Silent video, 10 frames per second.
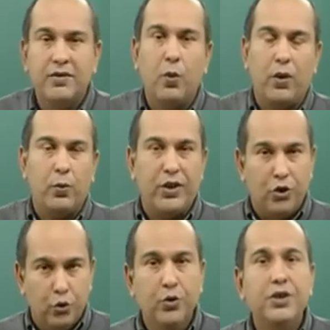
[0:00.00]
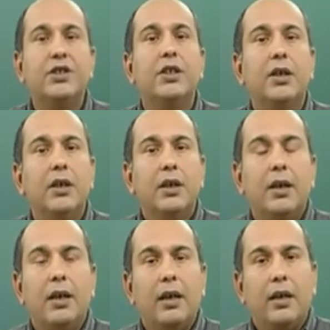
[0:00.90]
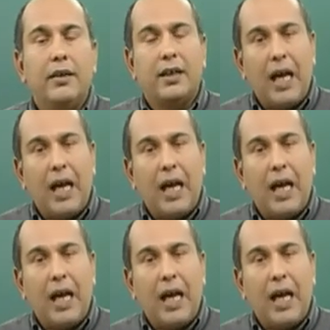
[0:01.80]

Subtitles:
what we use. The